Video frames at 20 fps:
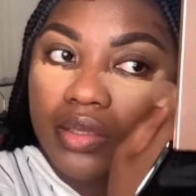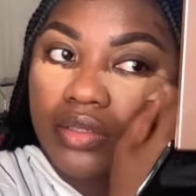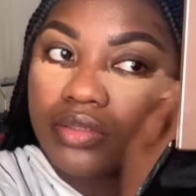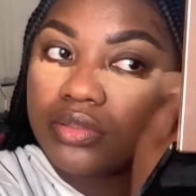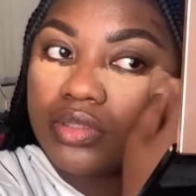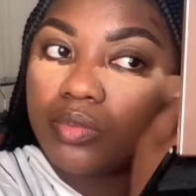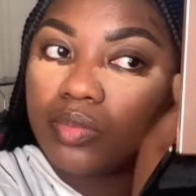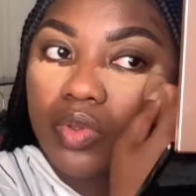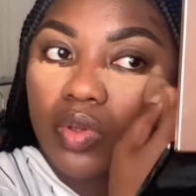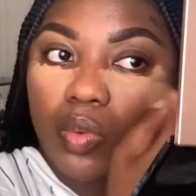
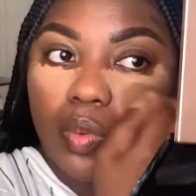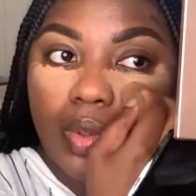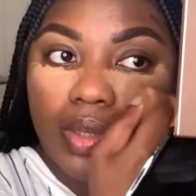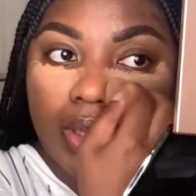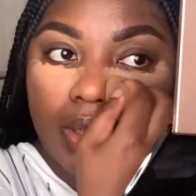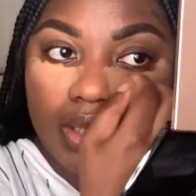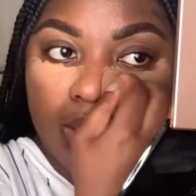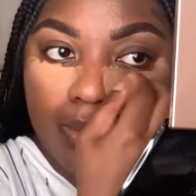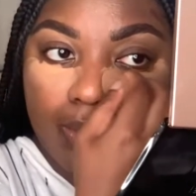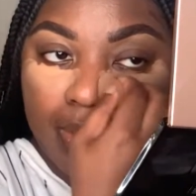So I'm gonna
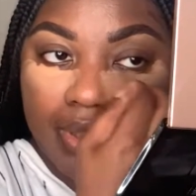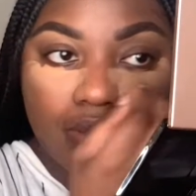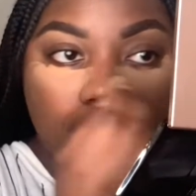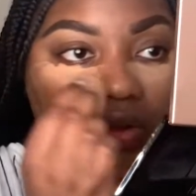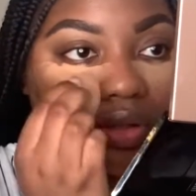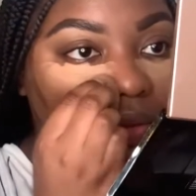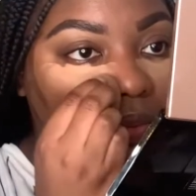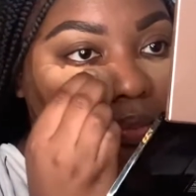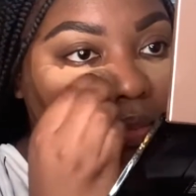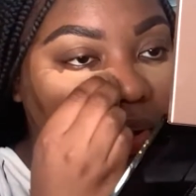quickly
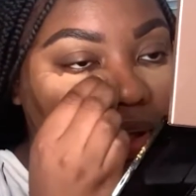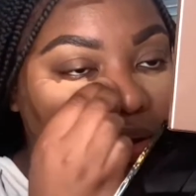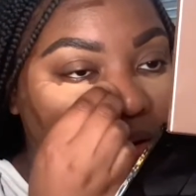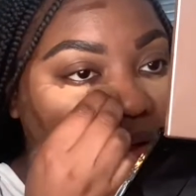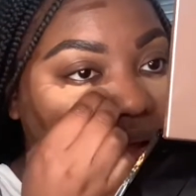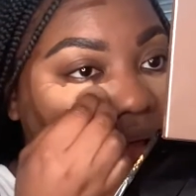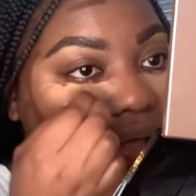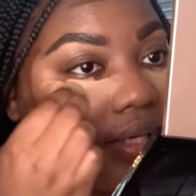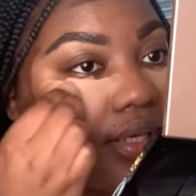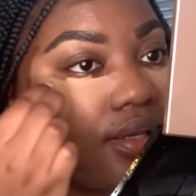blend
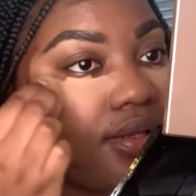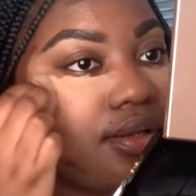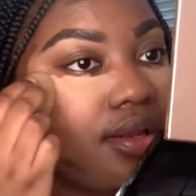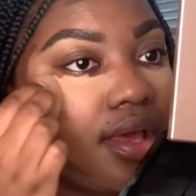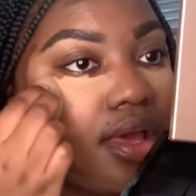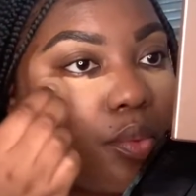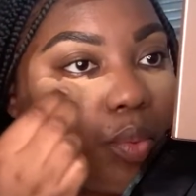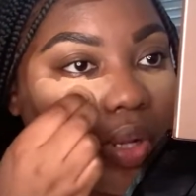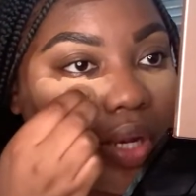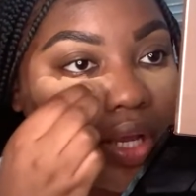that
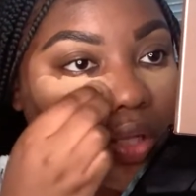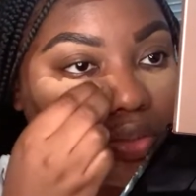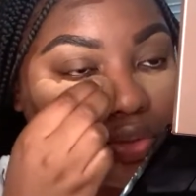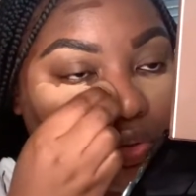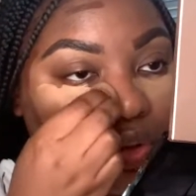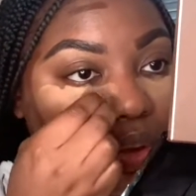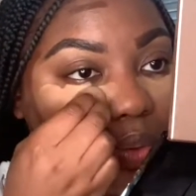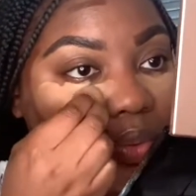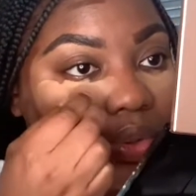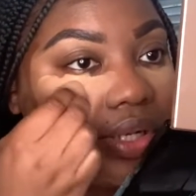in. When I
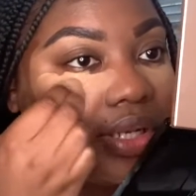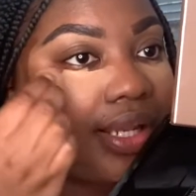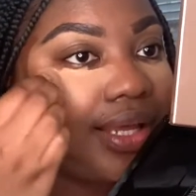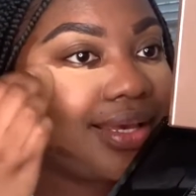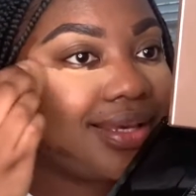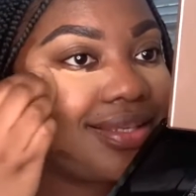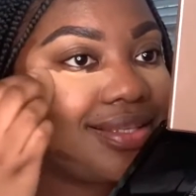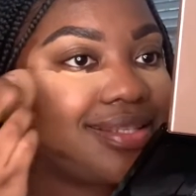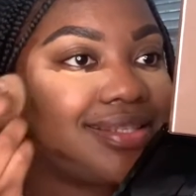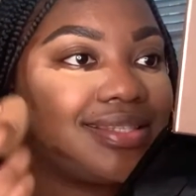don't let
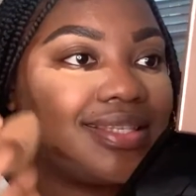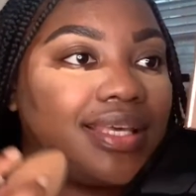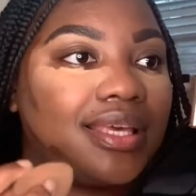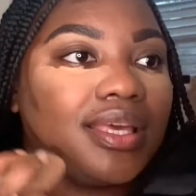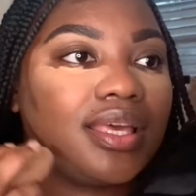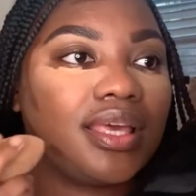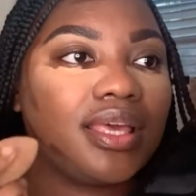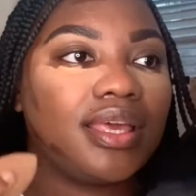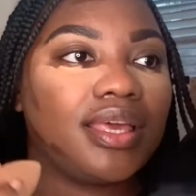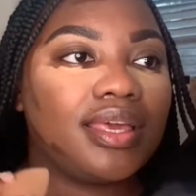it
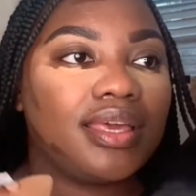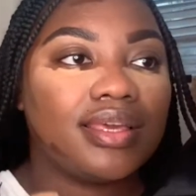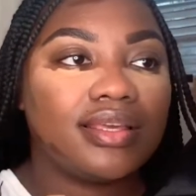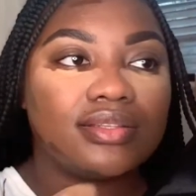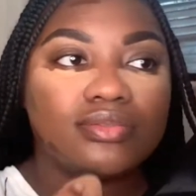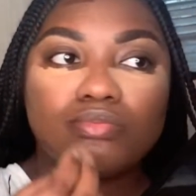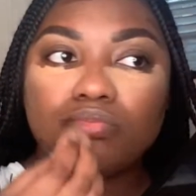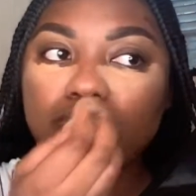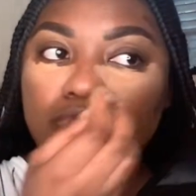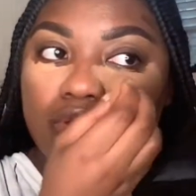sit,
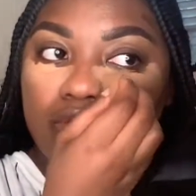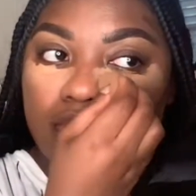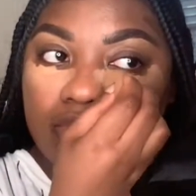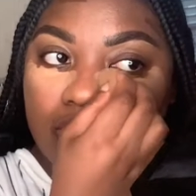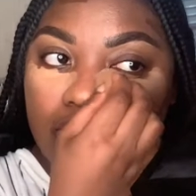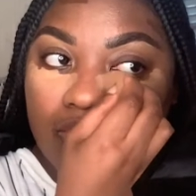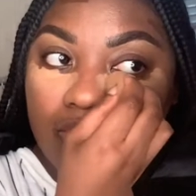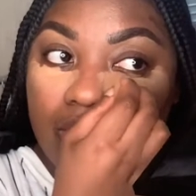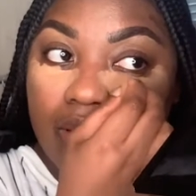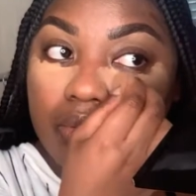it moves
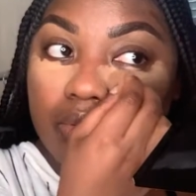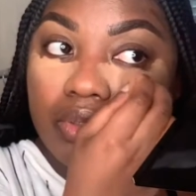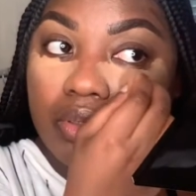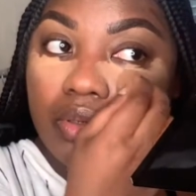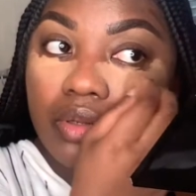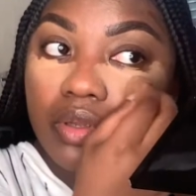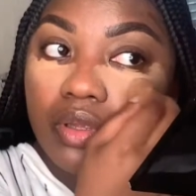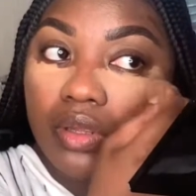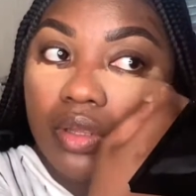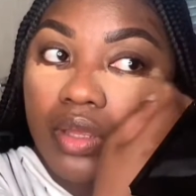around a
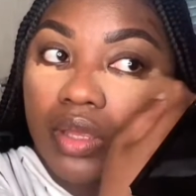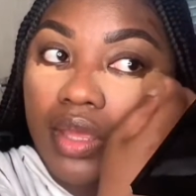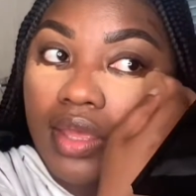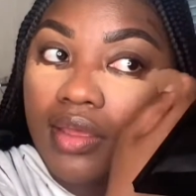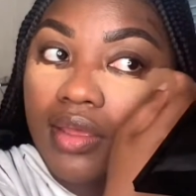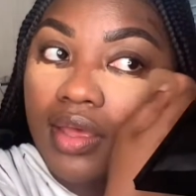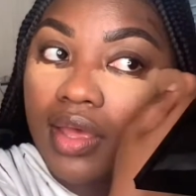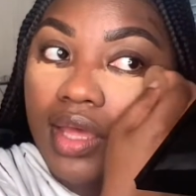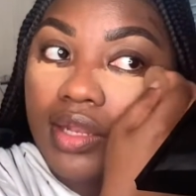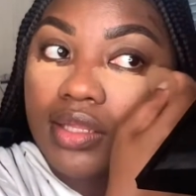lot
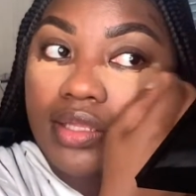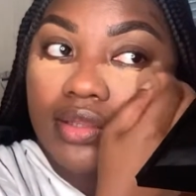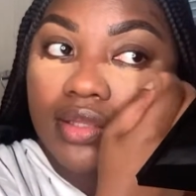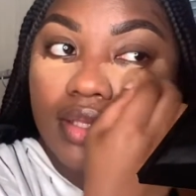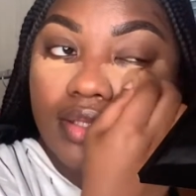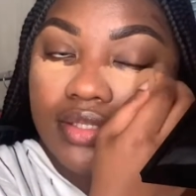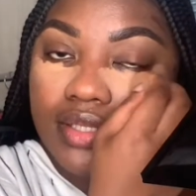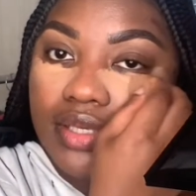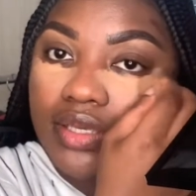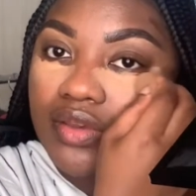and it
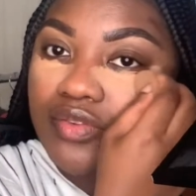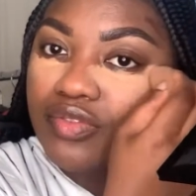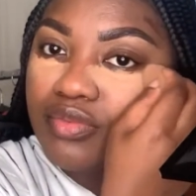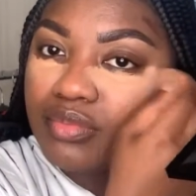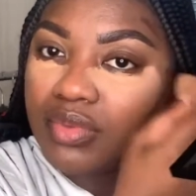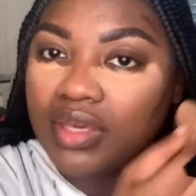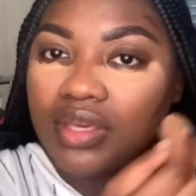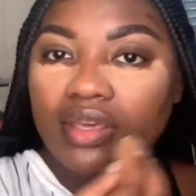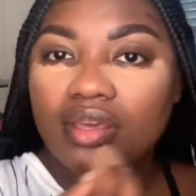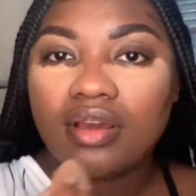doesn't give
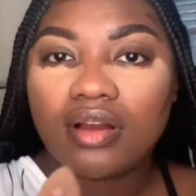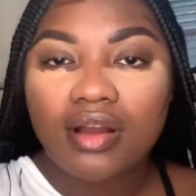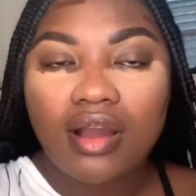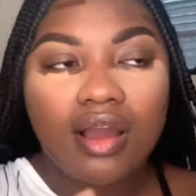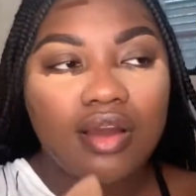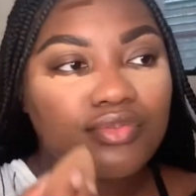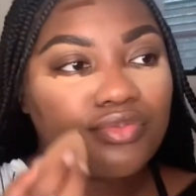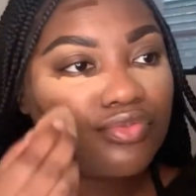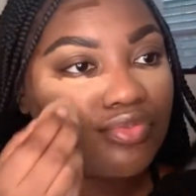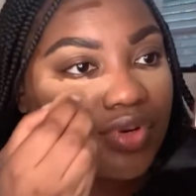me
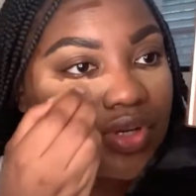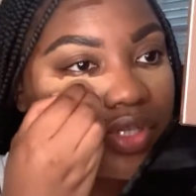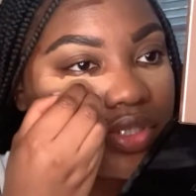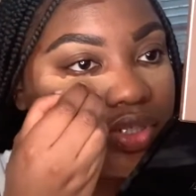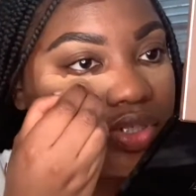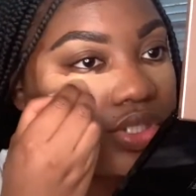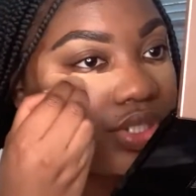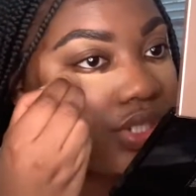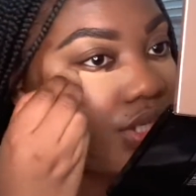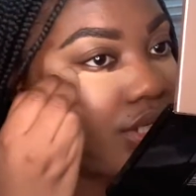
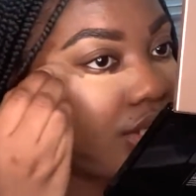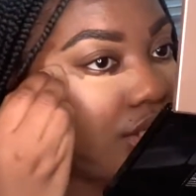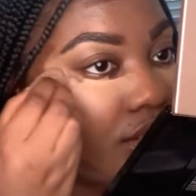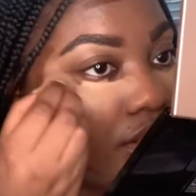coverage.